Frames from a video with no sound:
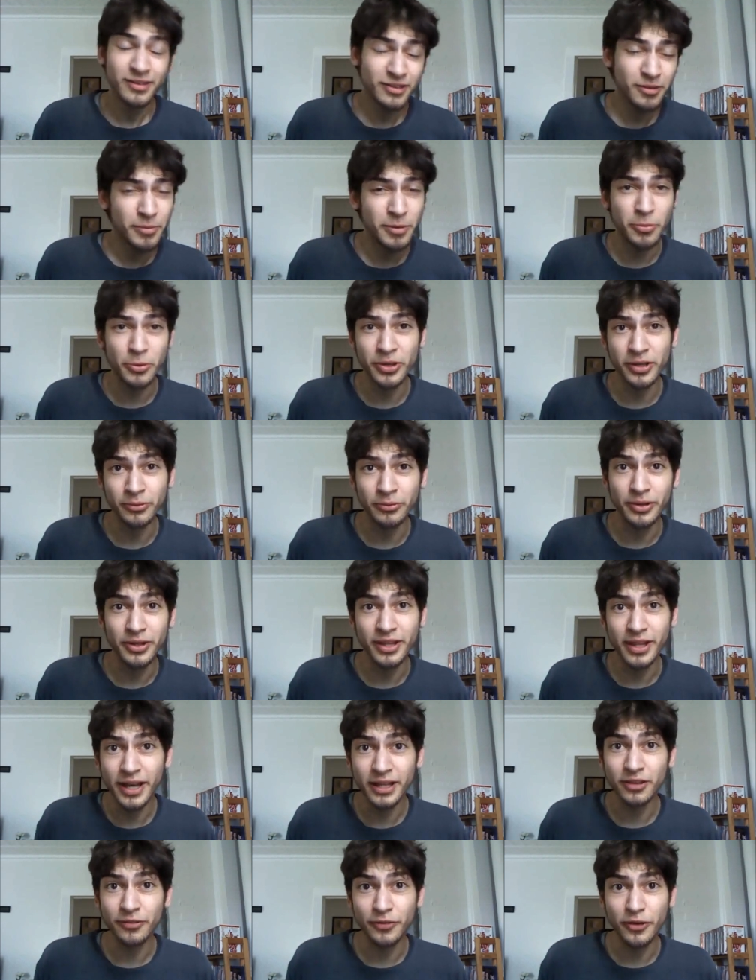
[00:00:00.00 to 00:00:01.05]
some people didn't really
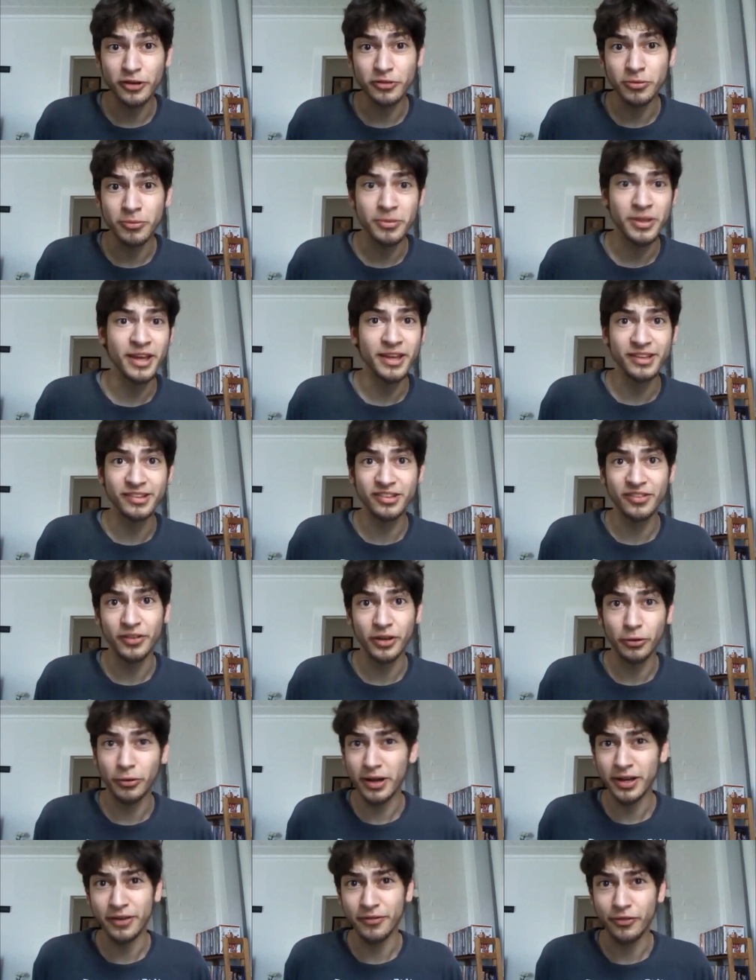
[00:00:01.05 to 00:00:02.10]
like the first one, but they at least give
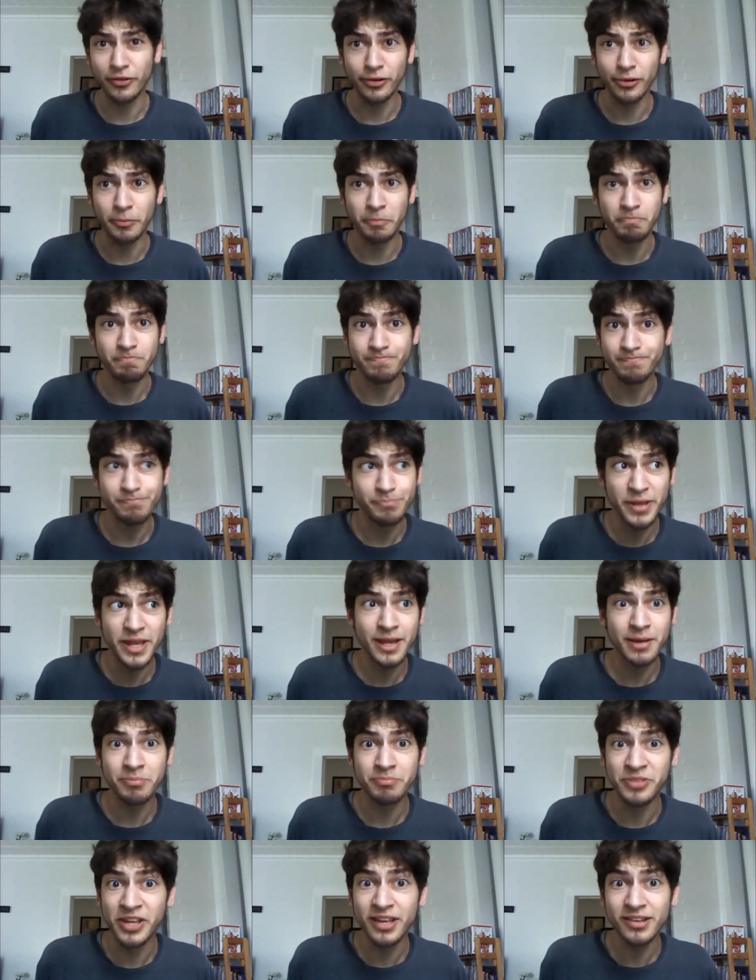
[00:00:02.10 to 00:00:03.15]
it credit for
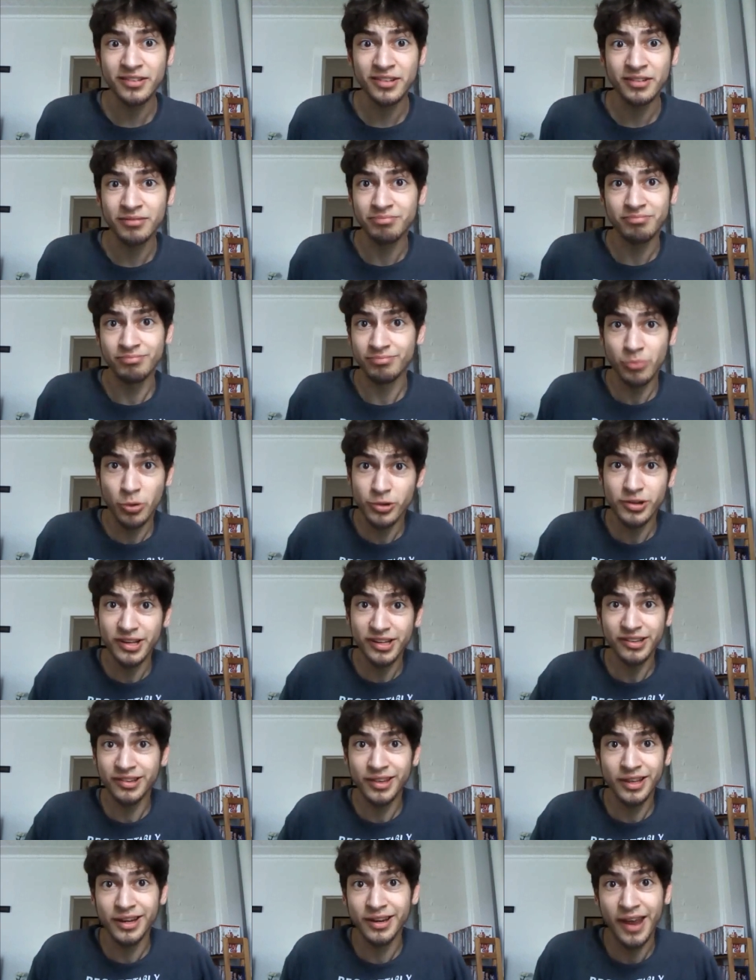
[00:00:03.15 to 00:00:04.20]
being decent, more
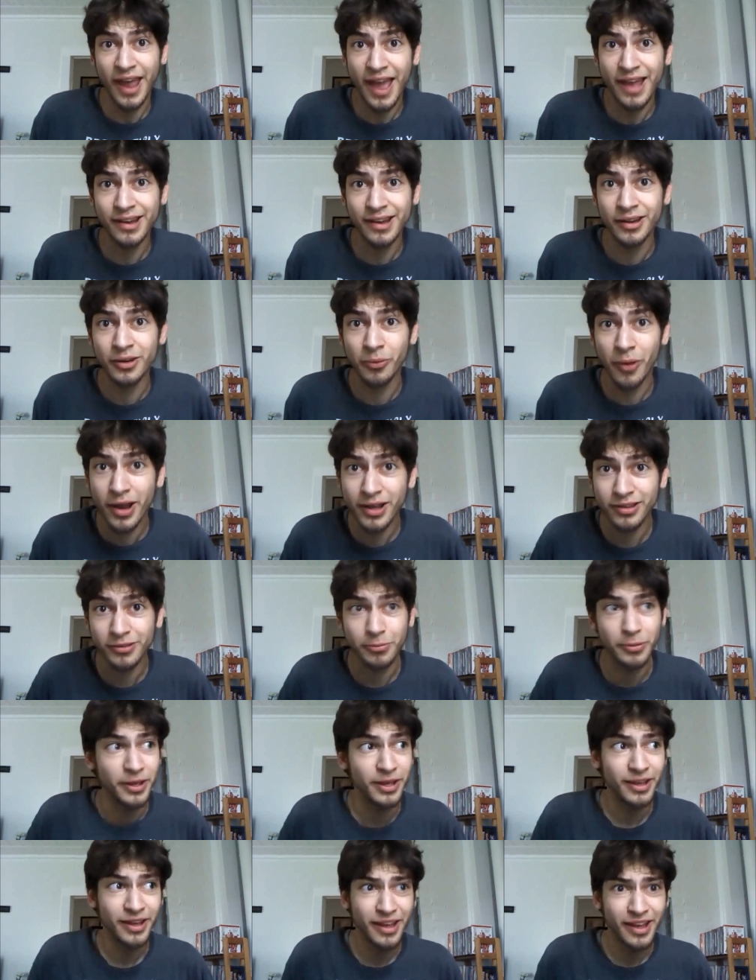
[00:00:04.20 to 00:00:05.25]
decent than it had any right to
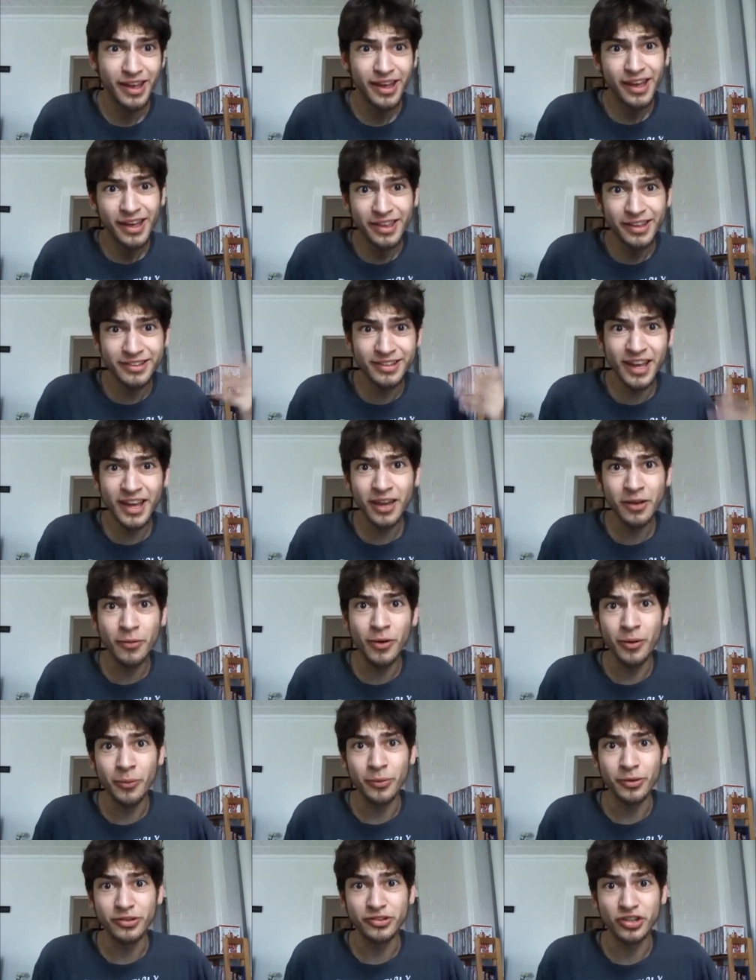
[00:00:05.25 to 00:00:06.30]
be. The second
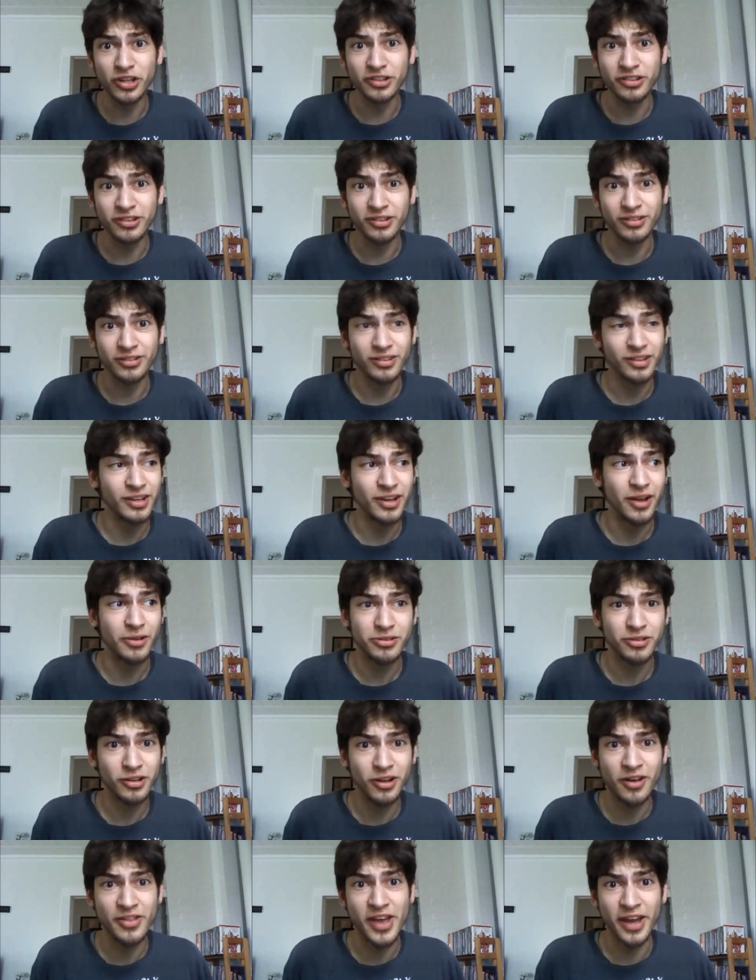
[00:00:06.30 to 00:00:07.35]
one was just, you know,
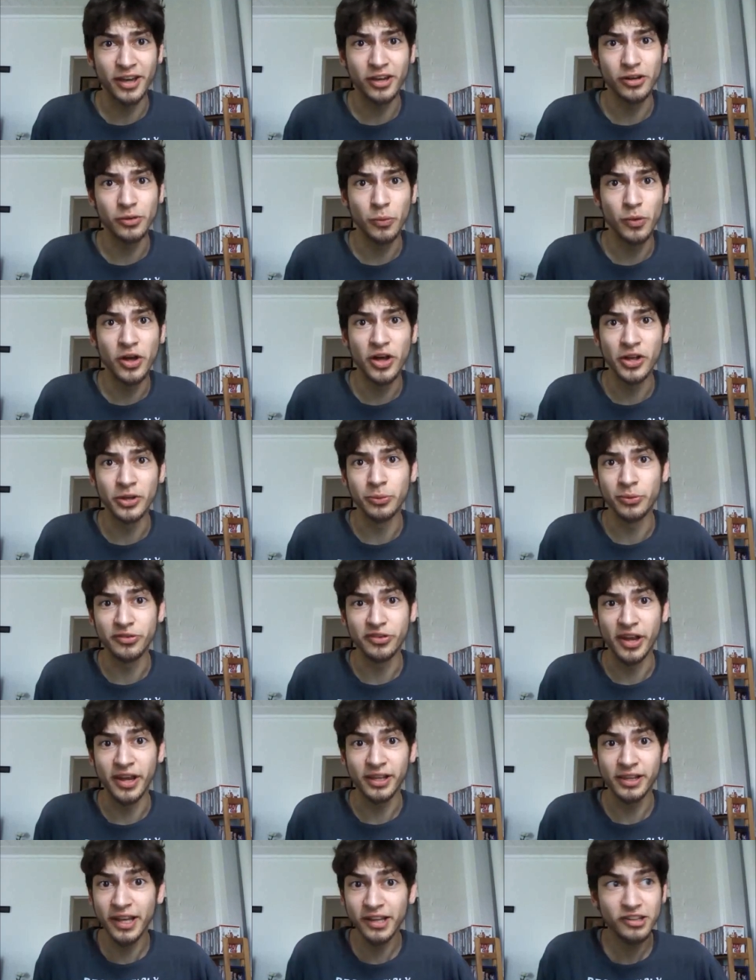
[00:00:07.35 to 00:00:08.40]
took all that goodwill and was
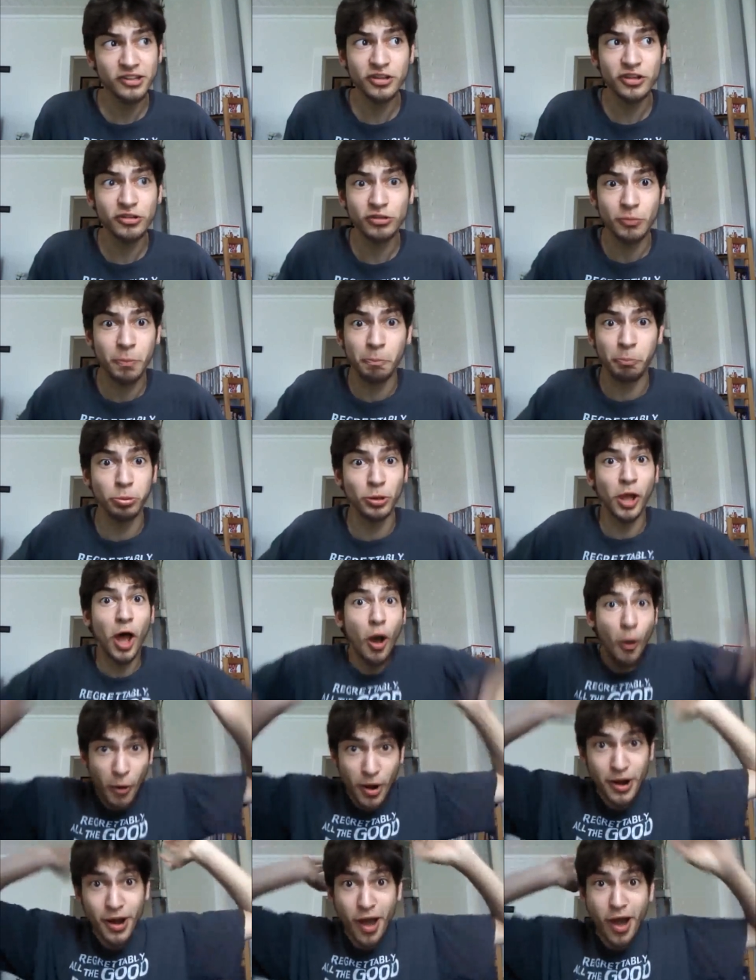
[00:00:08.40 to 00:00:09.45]
like, let's just
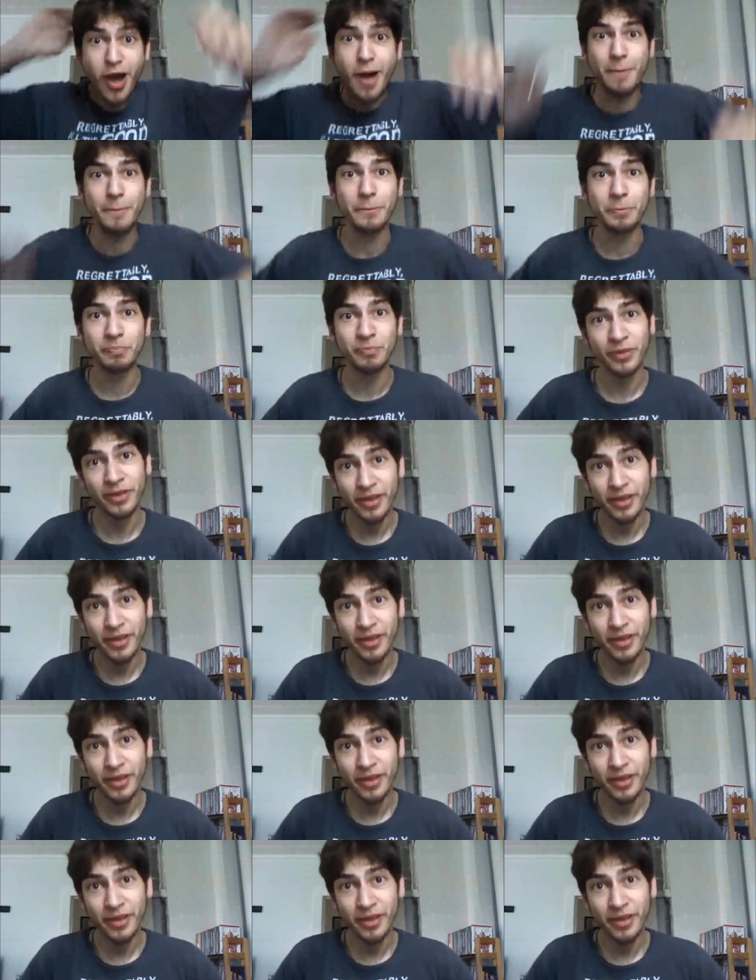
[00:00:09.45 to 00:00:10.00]
blow it up!